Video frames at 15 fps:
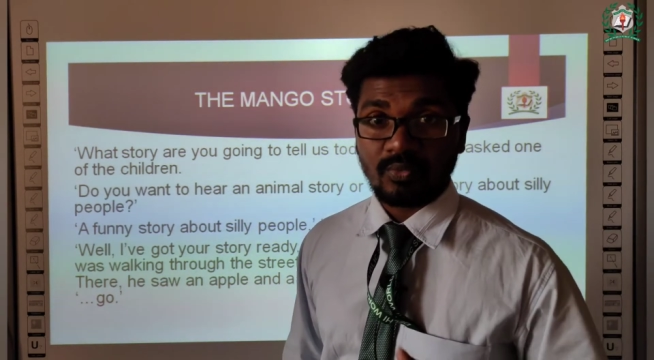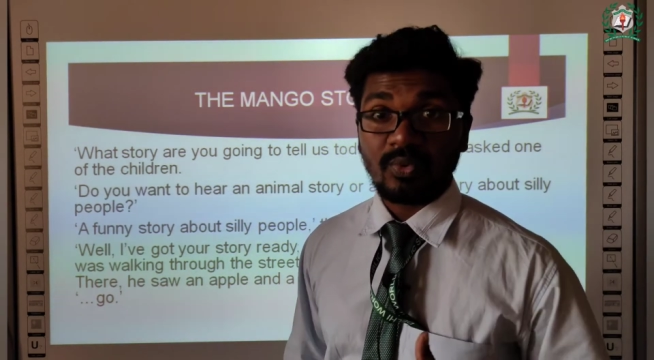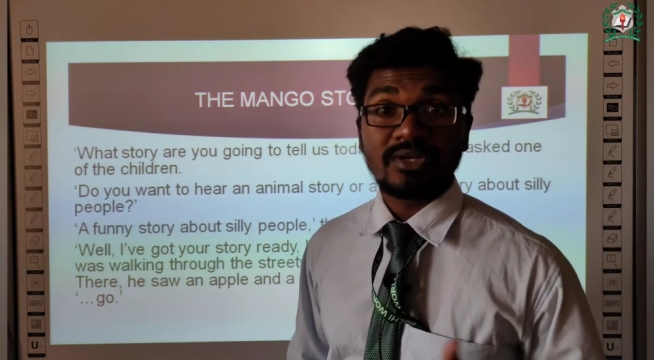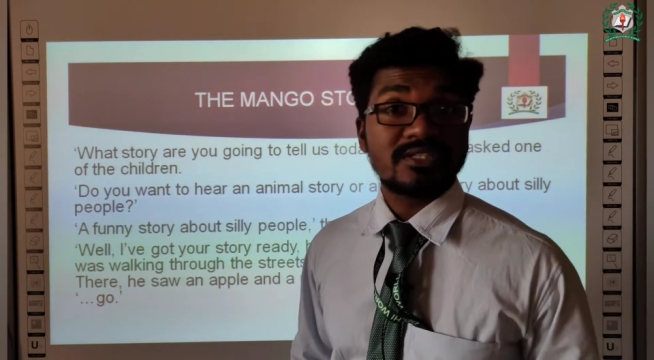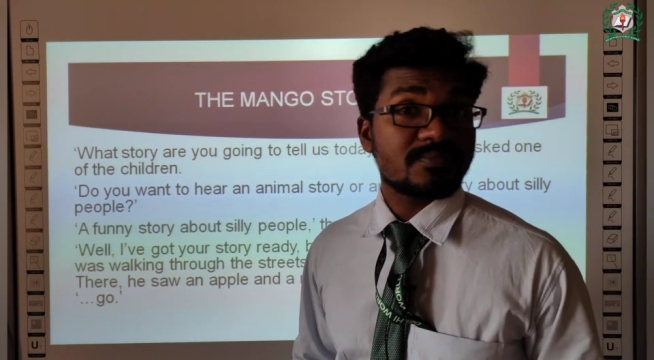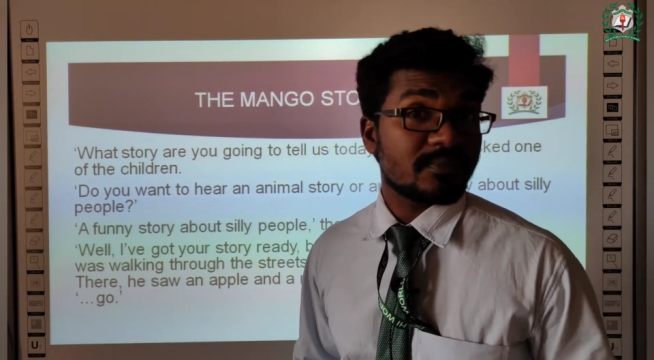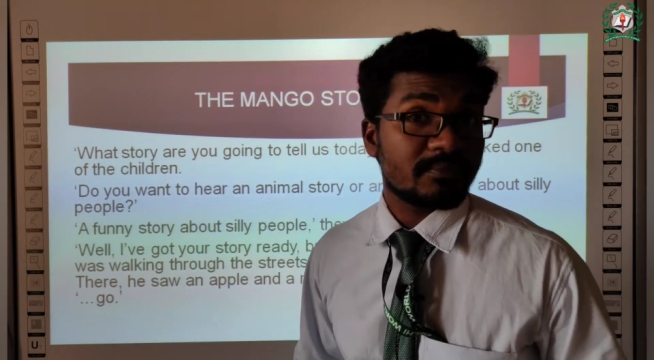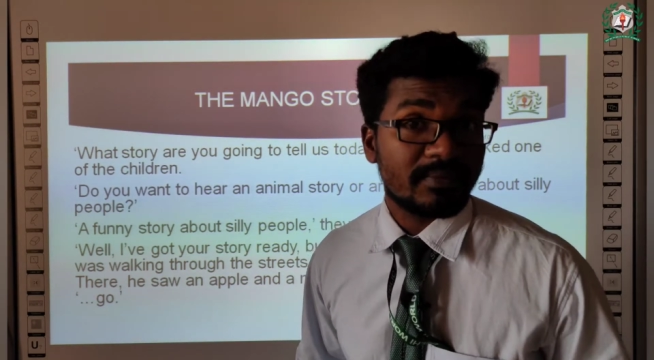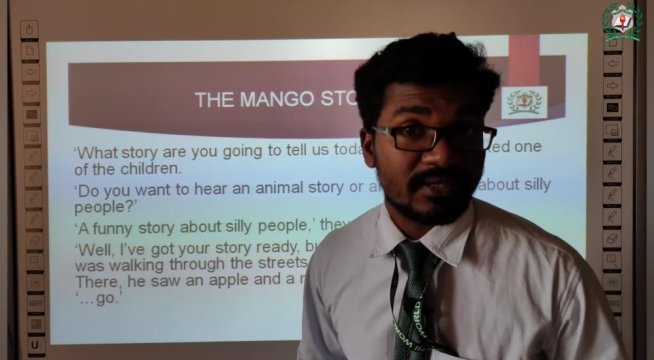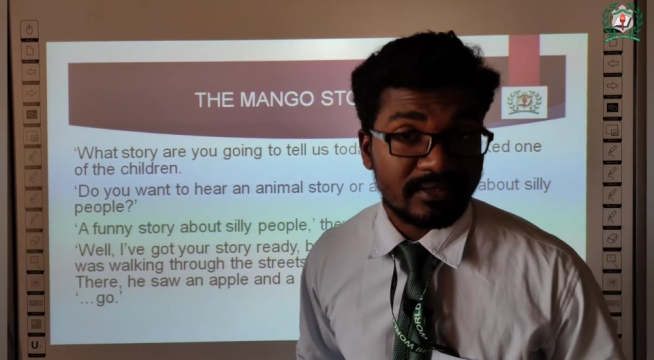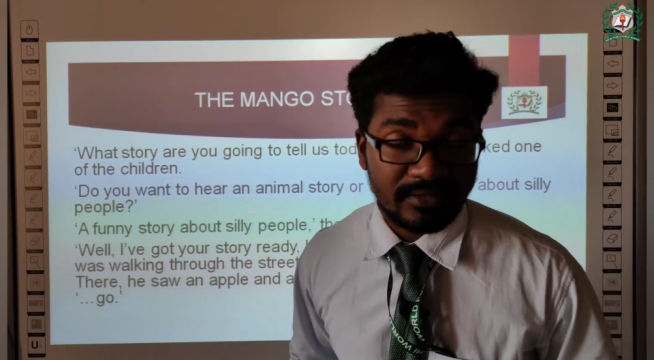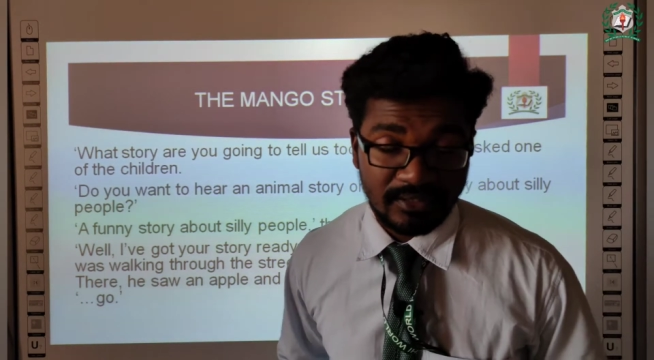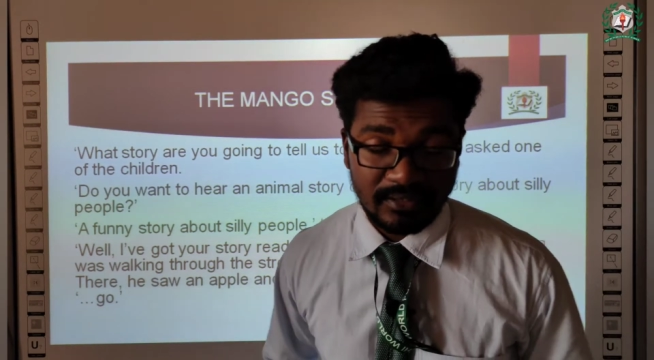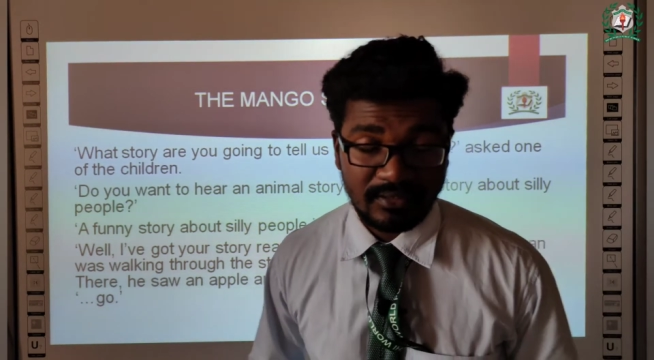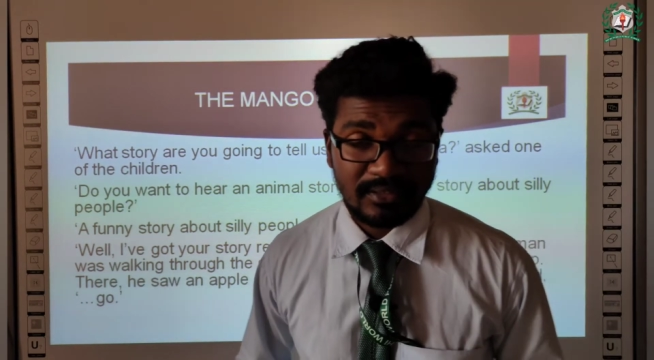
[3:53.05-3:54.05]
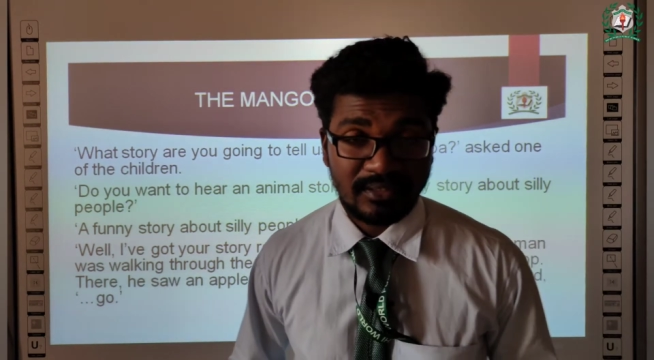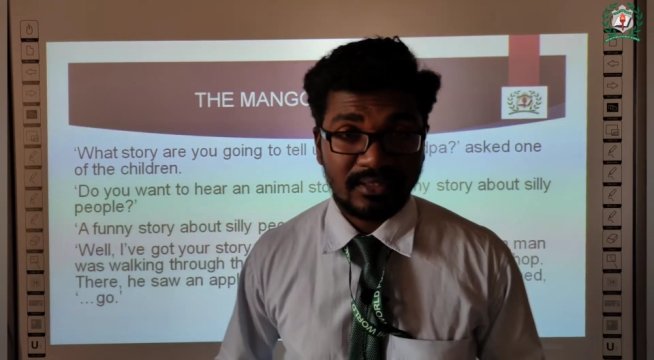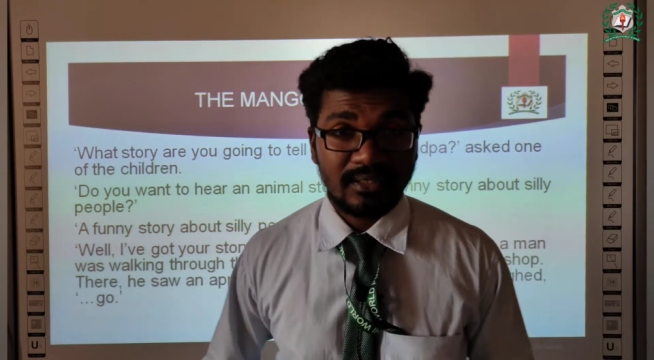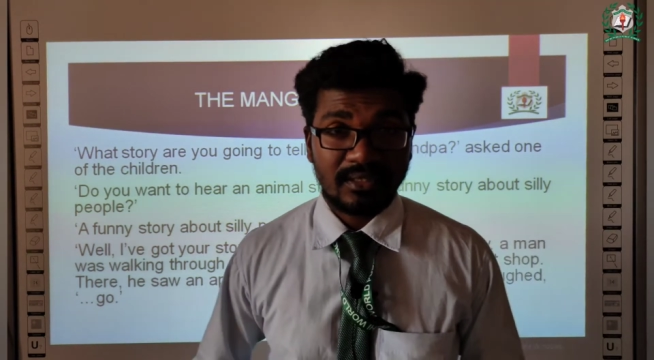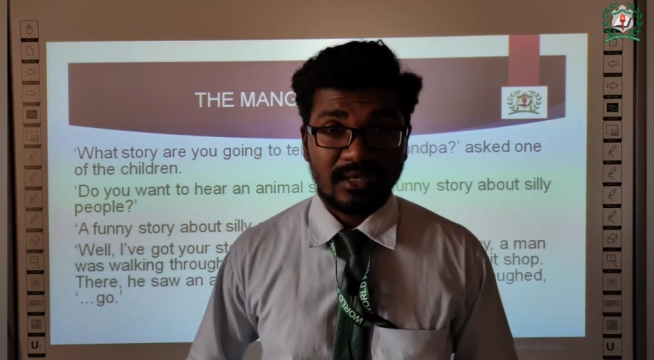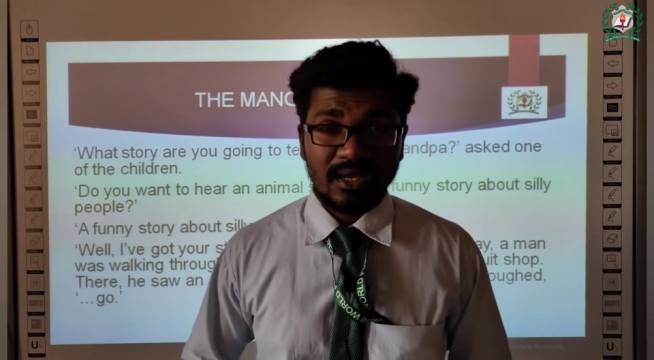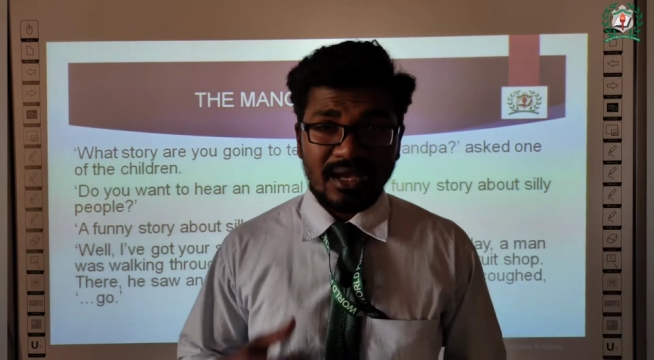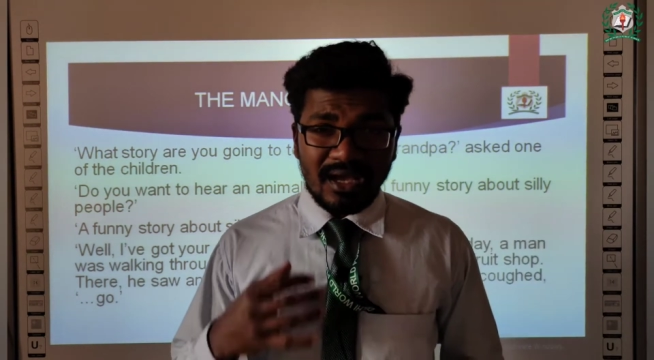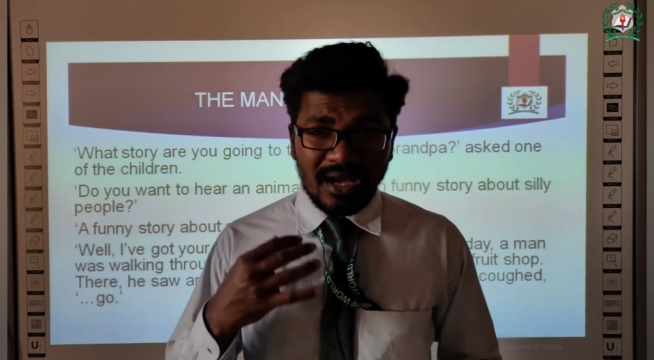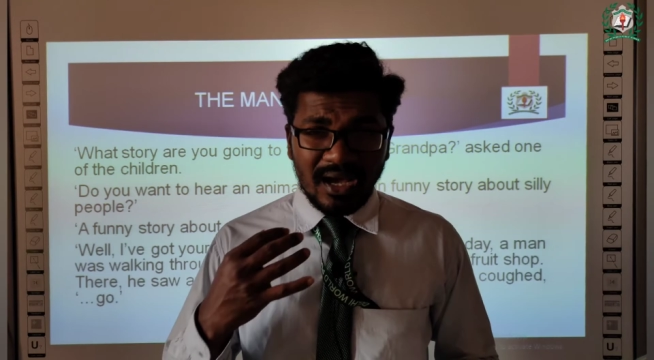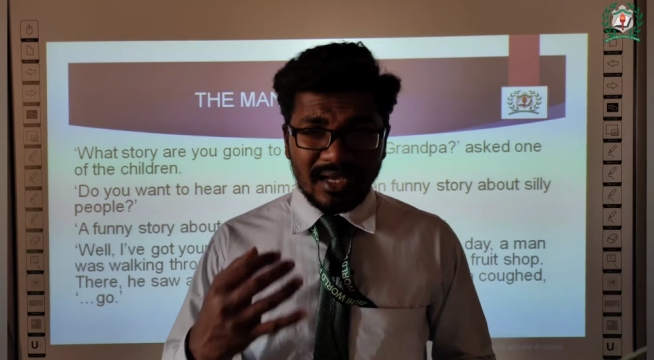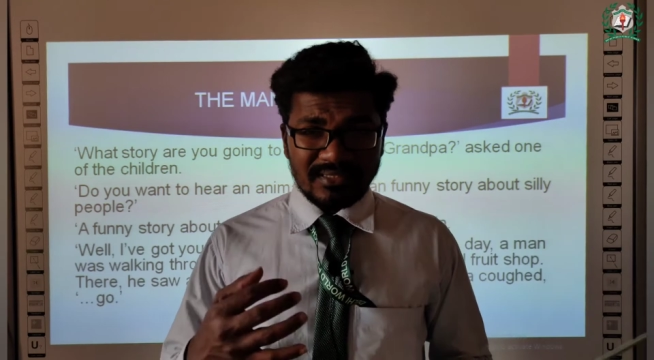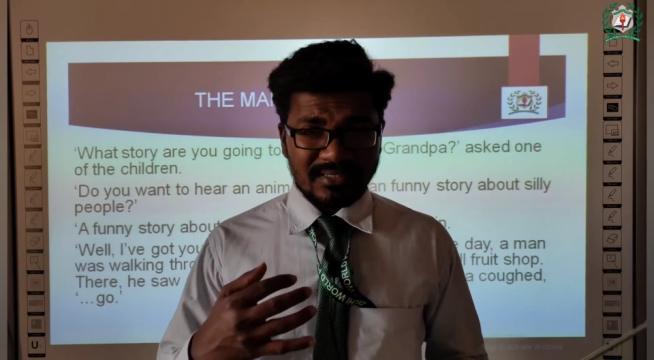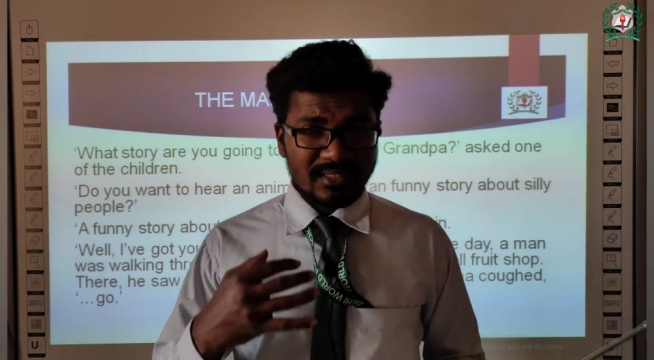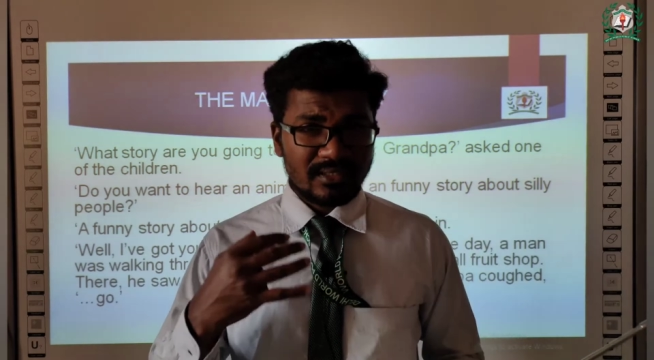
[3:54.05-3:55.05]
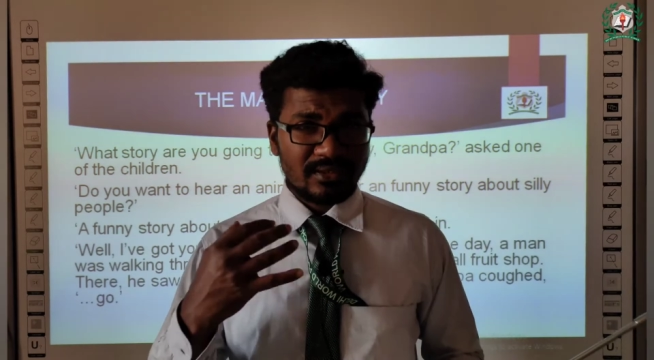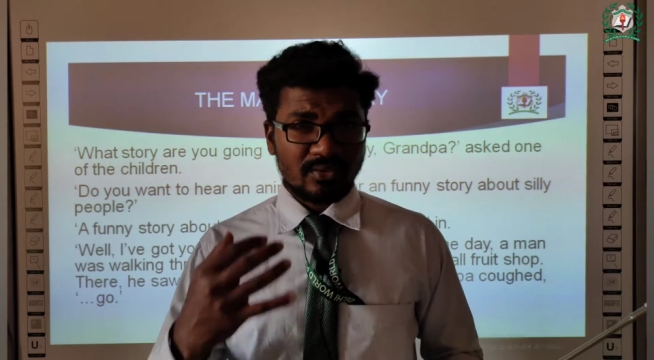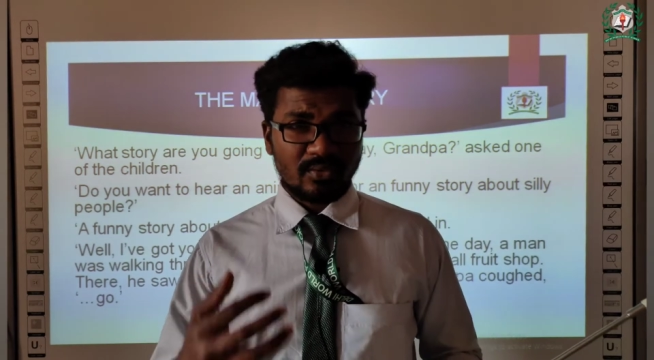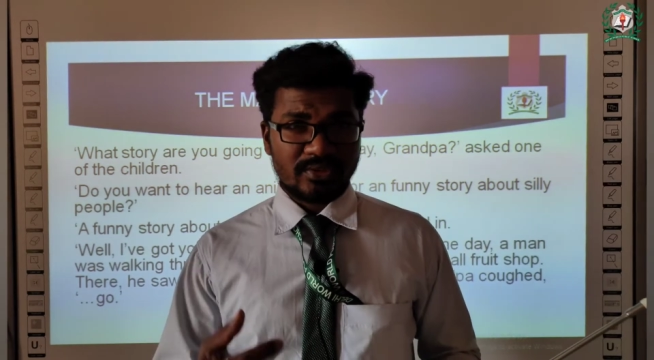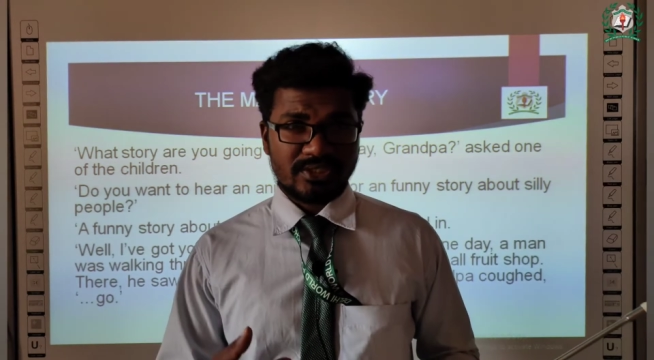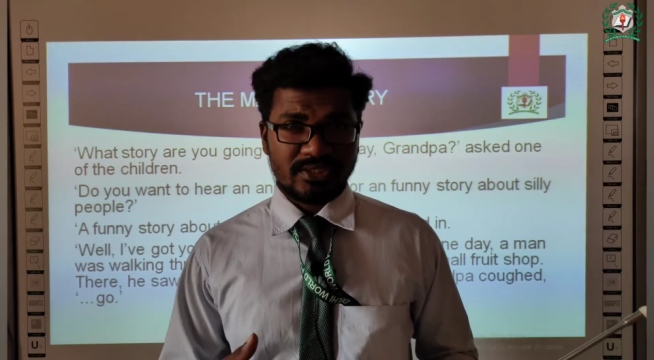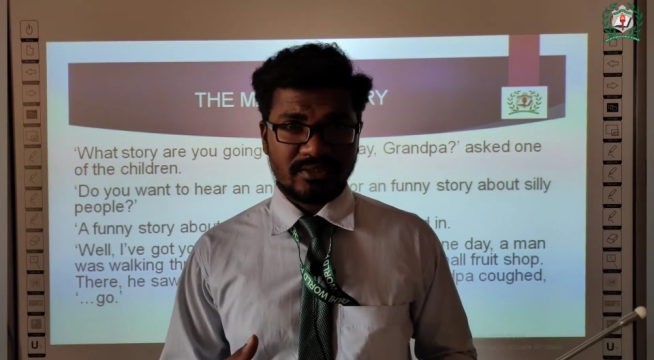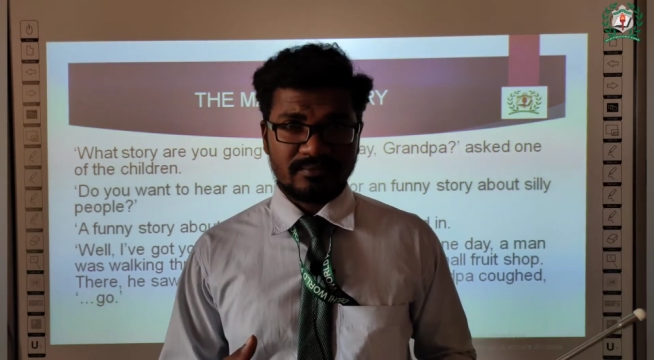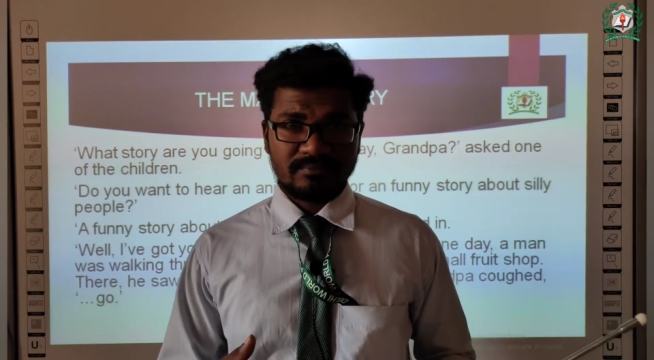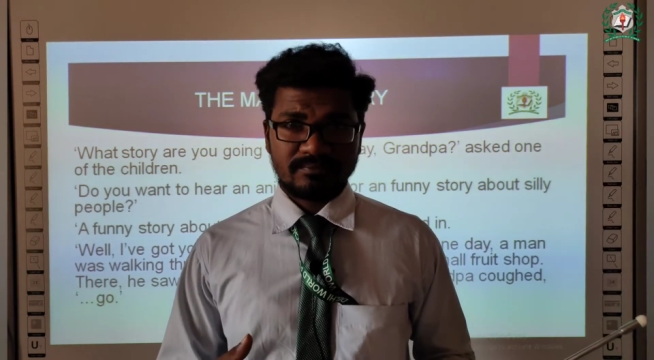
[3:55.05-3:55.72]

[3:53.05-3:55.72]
What's meant by riddle? Asking question.